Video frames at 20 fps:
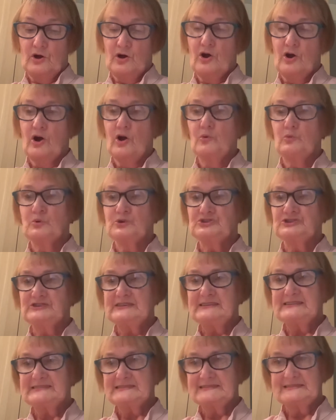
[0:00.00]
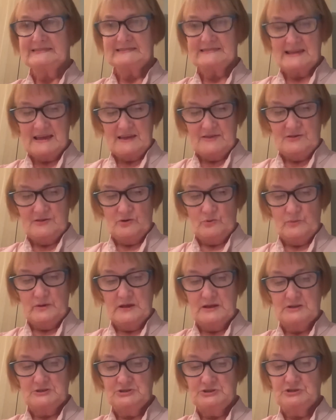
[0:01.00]
Or would Jesus say that
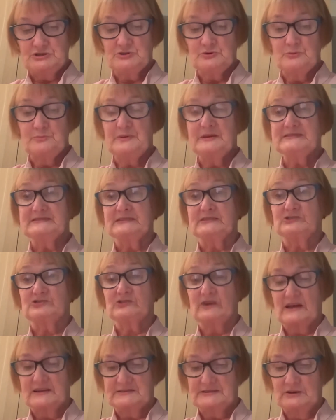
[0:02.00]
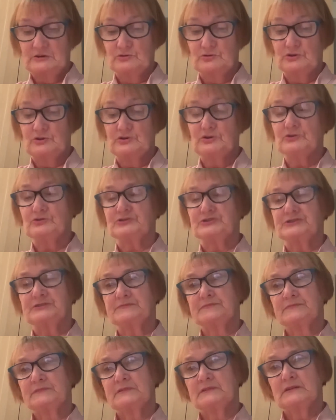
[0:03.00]
we're too busy trying to look good,
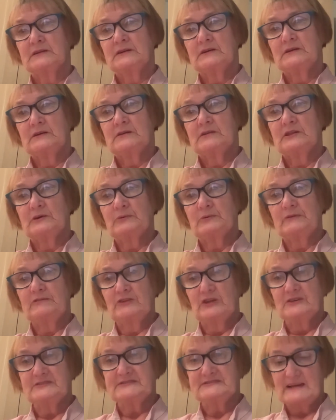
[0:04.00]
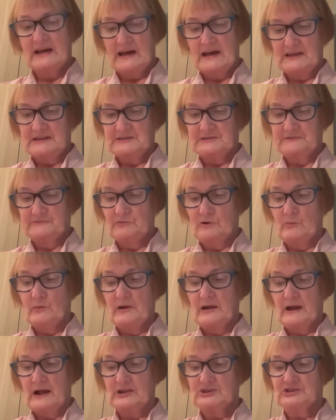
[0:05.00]
that we've lost sight of what we're
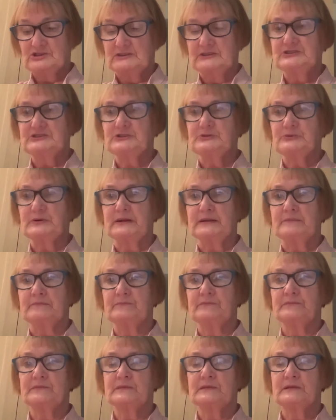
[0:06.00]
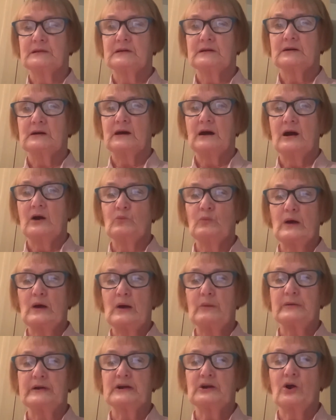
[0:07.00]
actually doing and where
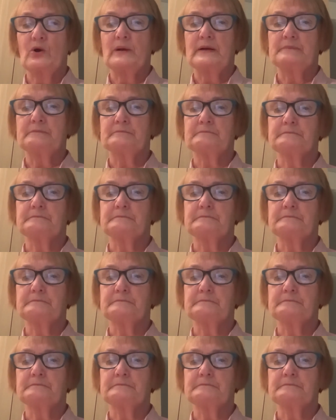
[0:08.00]
we're going?